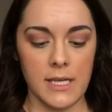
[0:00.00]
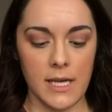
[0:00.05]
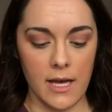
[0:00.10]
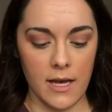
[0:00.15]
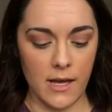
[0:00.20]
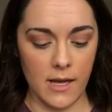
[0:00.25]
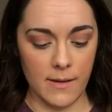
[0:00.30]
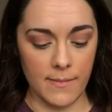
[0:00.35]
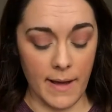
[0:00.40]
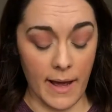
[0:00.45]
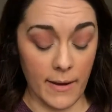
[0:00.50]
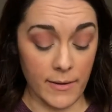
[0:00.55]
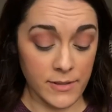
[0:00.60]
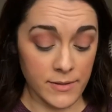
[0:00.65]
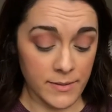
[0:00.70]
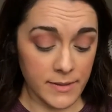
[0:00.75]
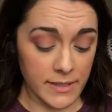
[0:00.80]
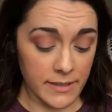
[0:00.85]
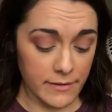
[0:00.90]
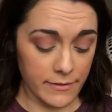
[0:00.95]
I was
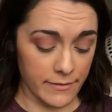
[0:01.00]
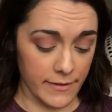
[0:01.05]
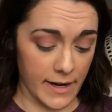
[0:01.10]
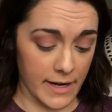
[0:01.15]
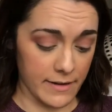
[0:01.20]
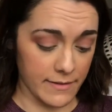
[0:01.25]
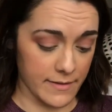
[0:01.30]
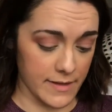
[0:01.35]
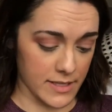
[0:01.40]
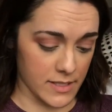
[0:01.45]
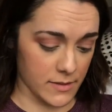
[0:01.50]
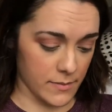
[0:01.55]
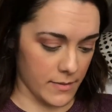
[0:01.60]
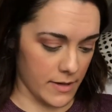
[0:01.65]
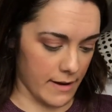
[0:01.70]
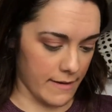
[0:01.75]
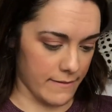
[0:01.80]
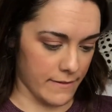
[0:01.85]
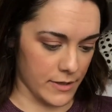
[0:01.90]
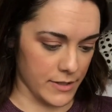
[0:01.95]
really afraid of this when
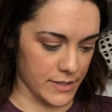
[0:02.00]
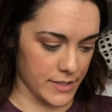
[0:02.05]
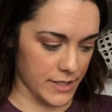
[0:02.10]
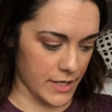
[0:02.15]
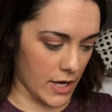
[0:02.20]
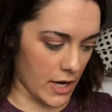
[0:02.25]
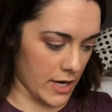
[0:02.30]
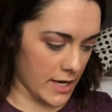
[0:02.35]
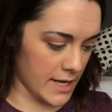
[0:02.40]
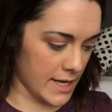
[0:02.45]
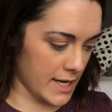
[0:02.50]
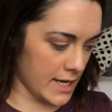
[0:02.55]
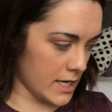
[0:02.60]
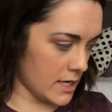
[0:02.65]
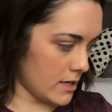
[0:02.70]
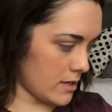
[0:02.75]
I first got it.